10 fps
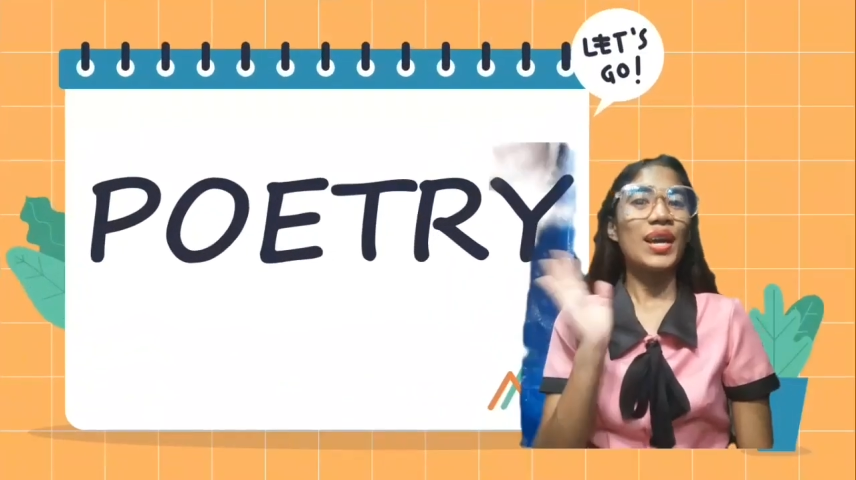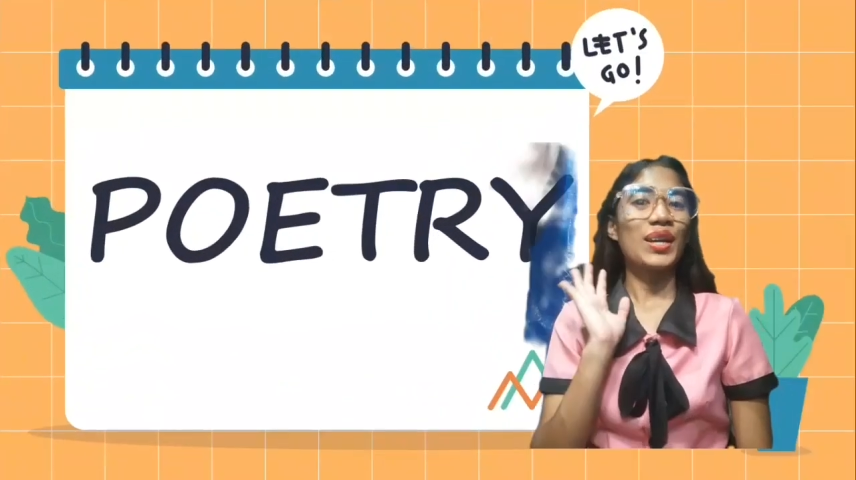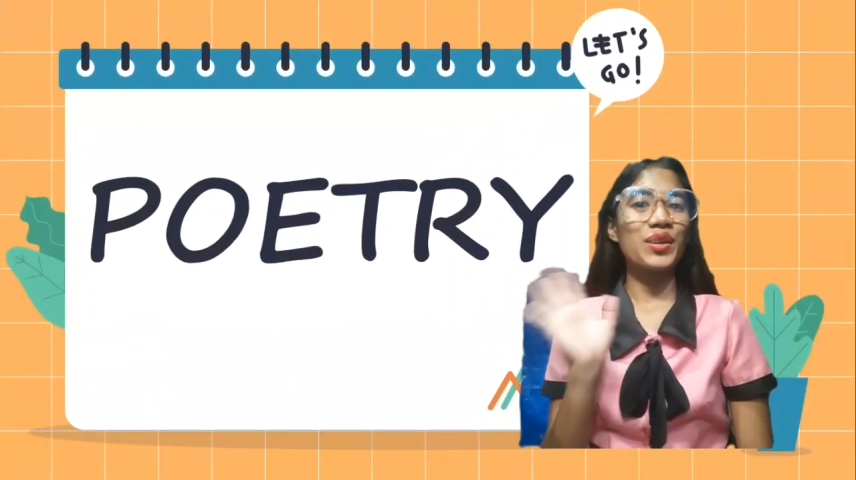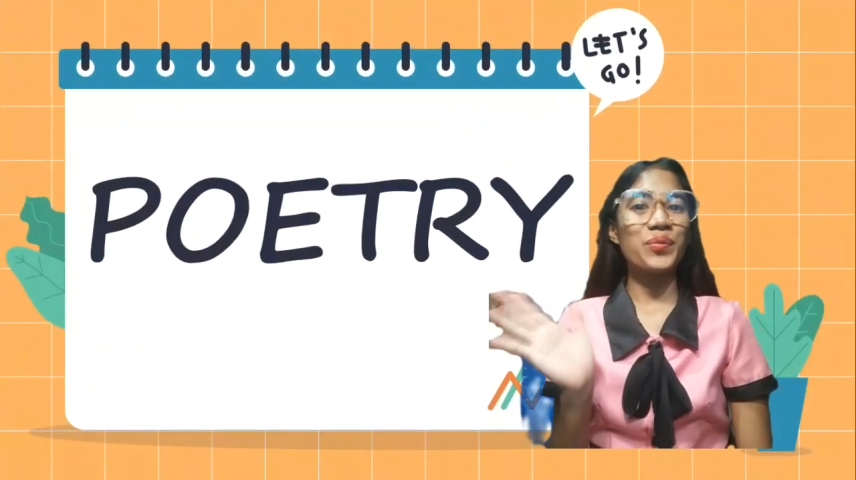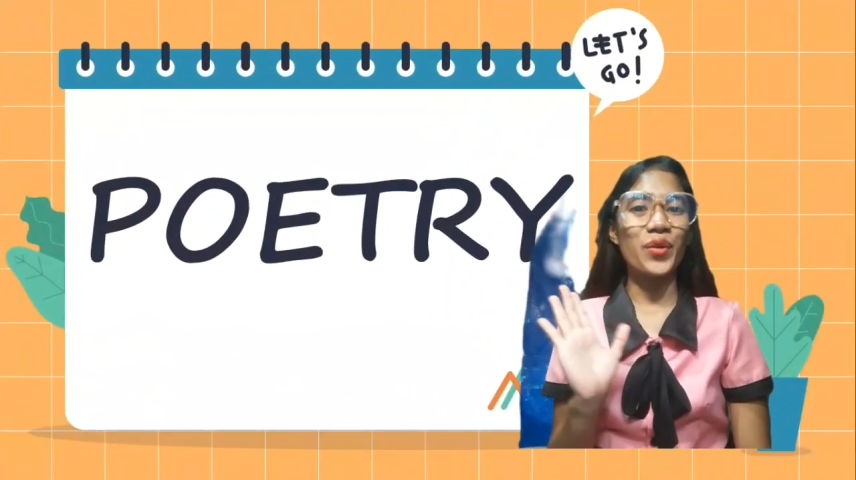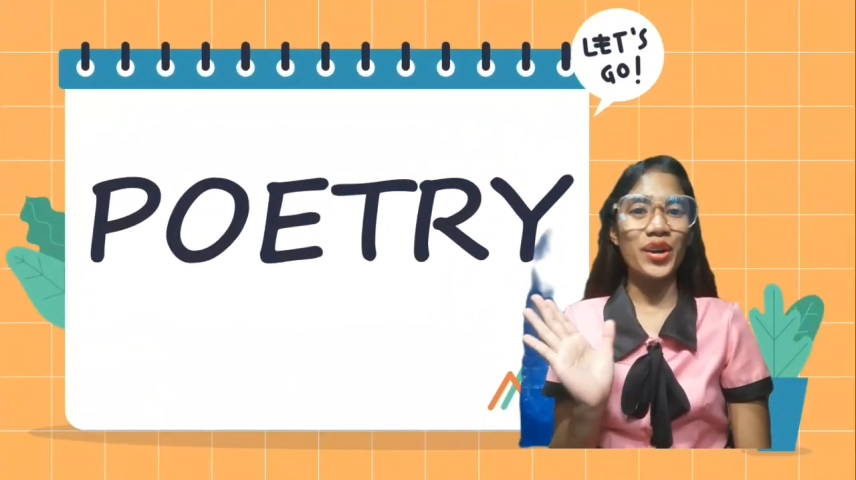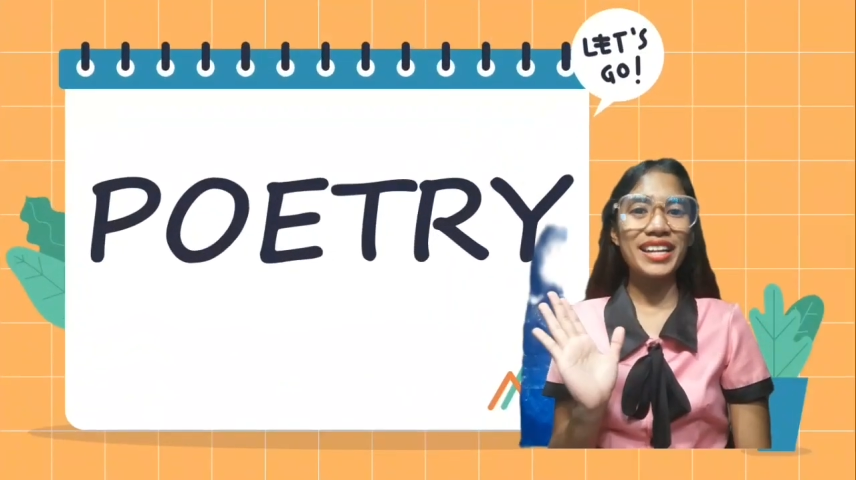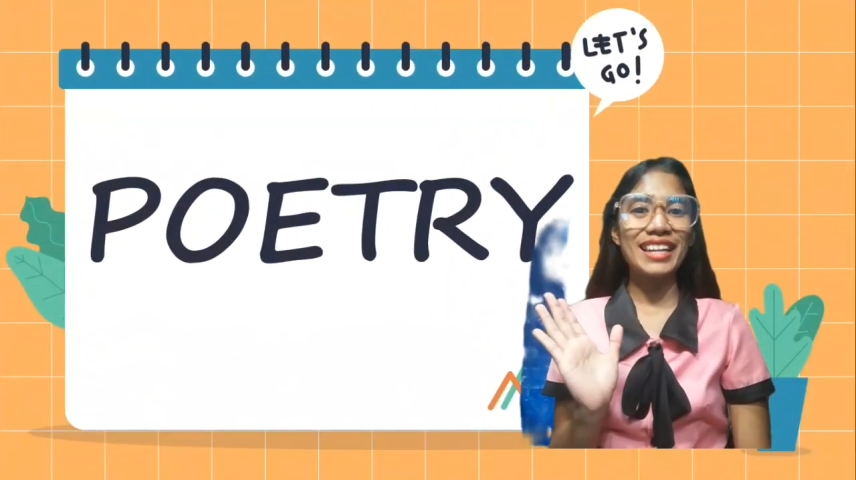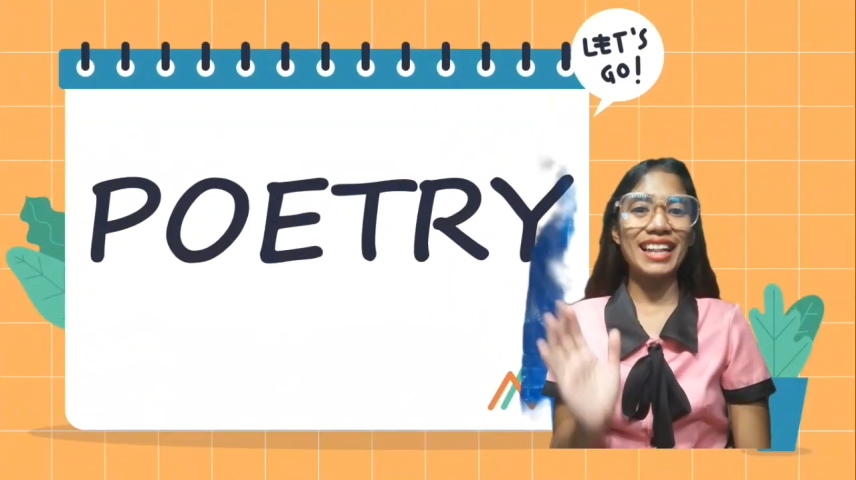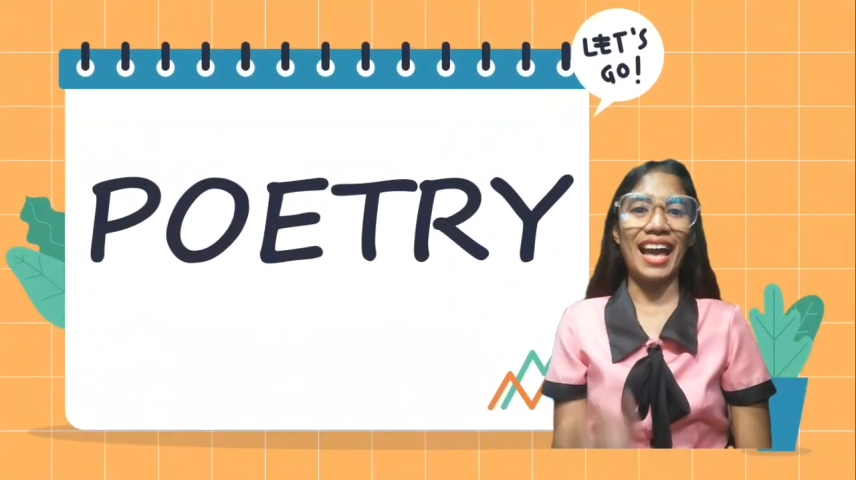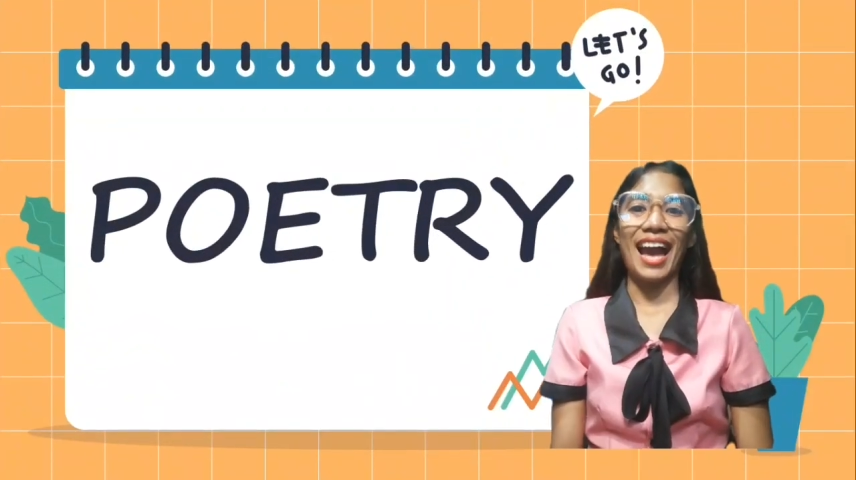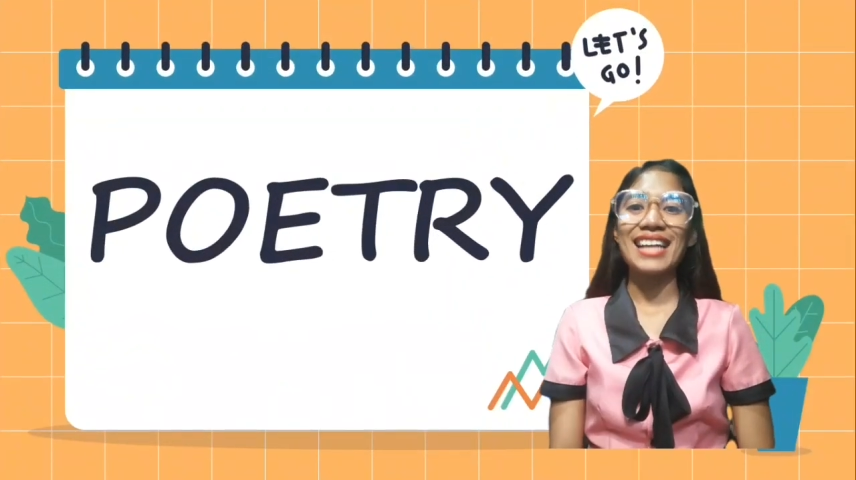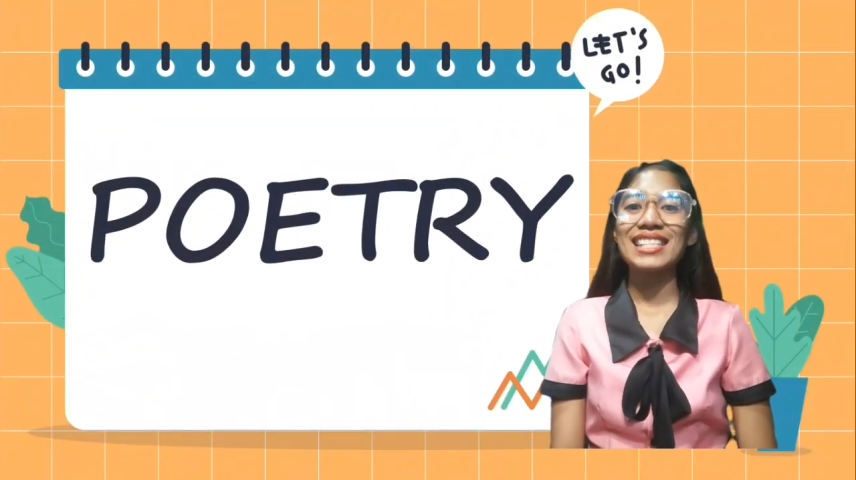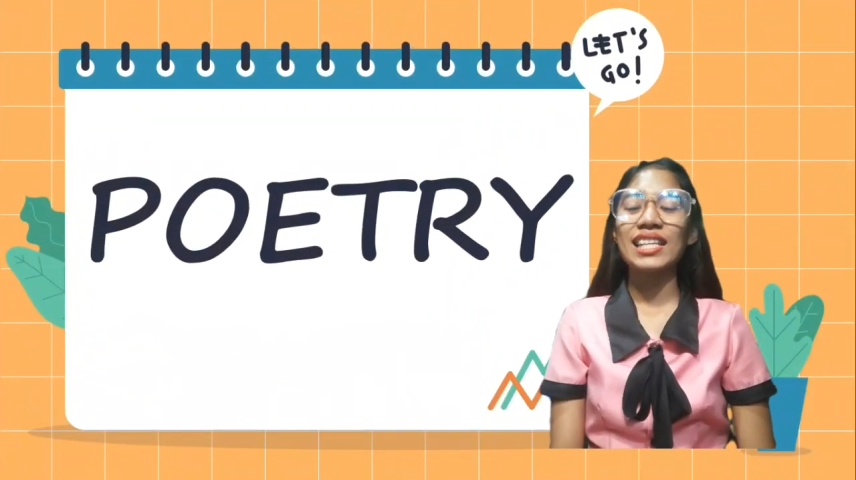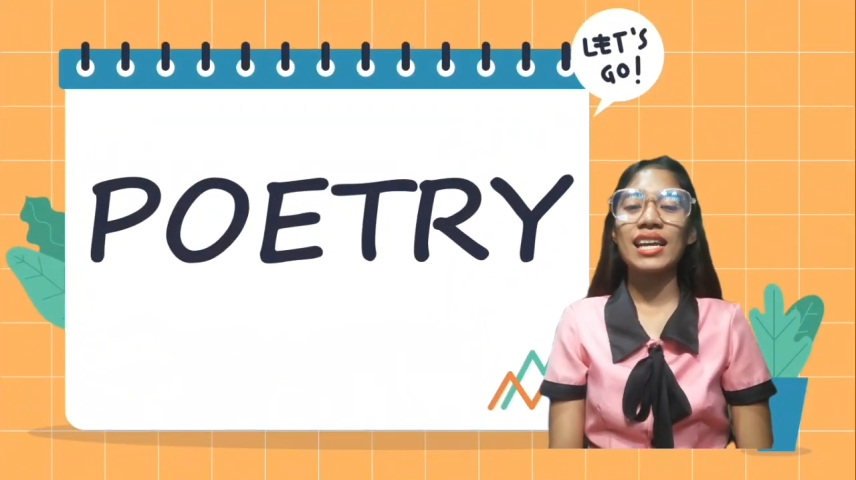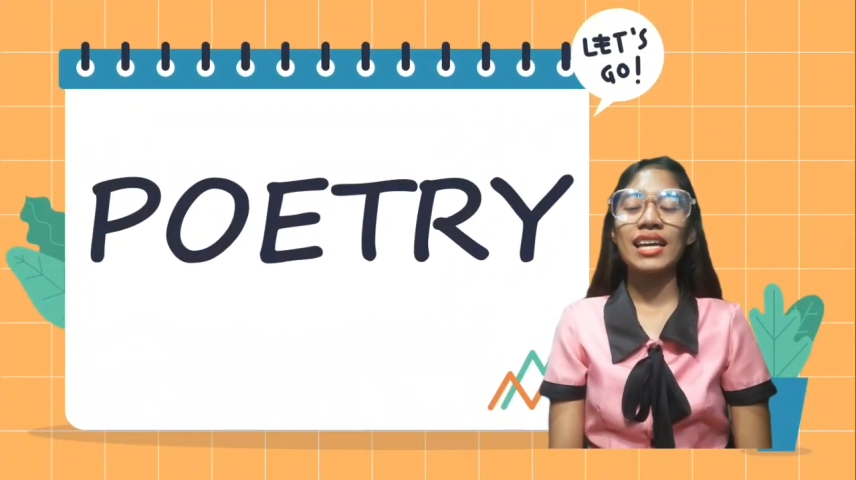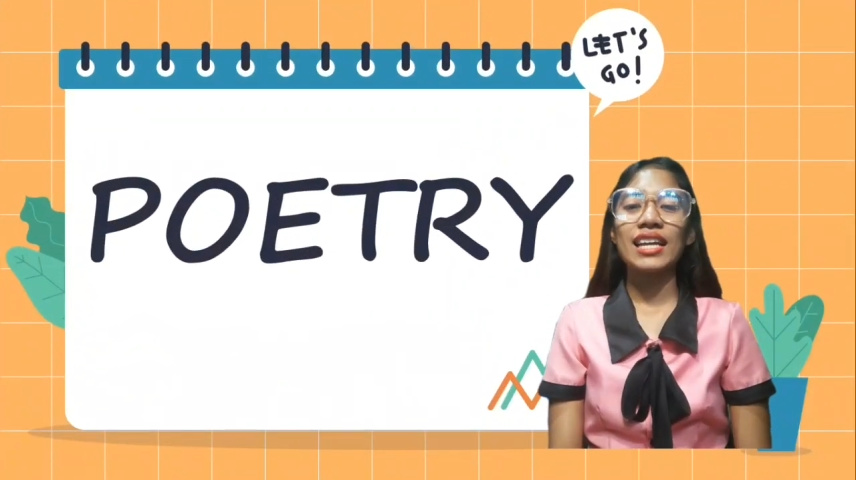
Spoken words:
Good morning class!